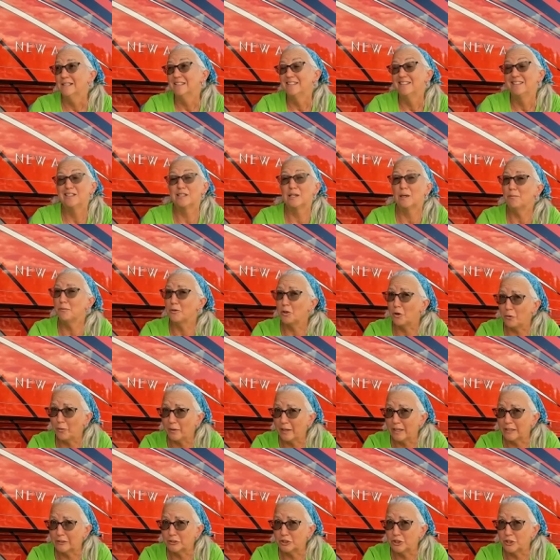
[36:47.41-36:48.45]
Some don't
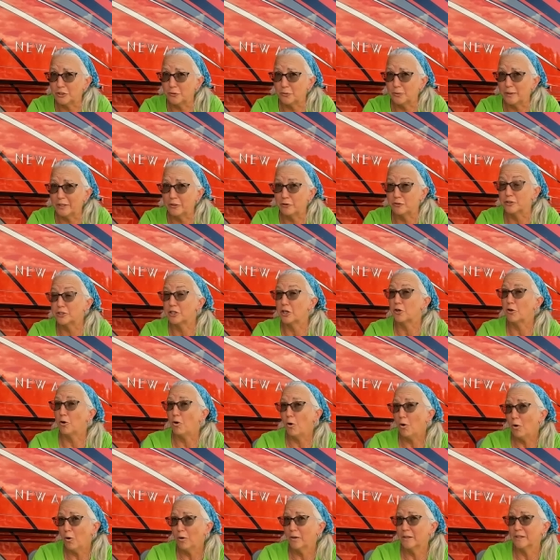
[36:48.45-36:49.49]
allow generators at
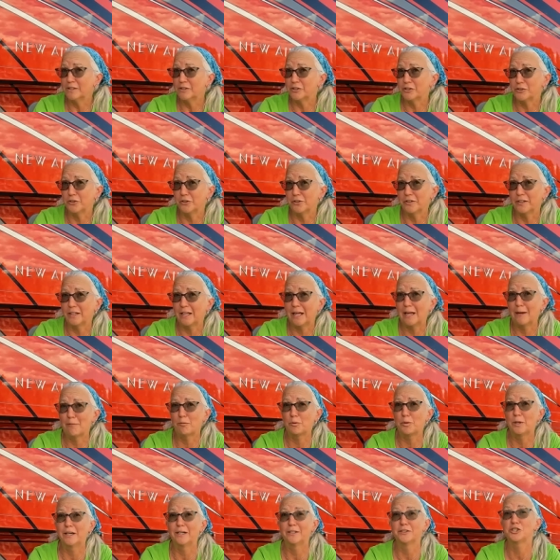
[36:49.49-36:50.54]
all in certain
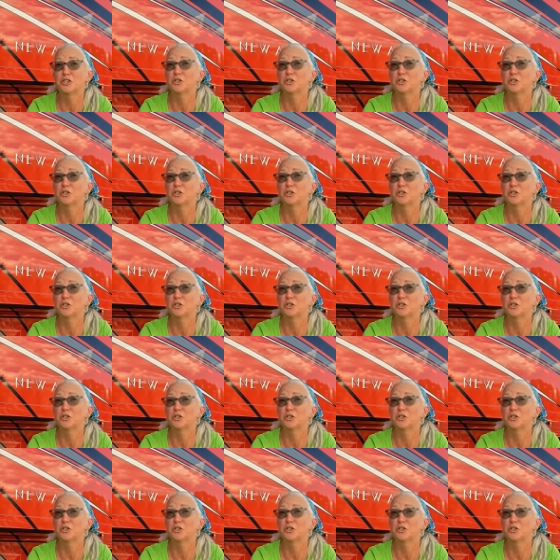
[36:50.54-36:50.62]
campgrounds.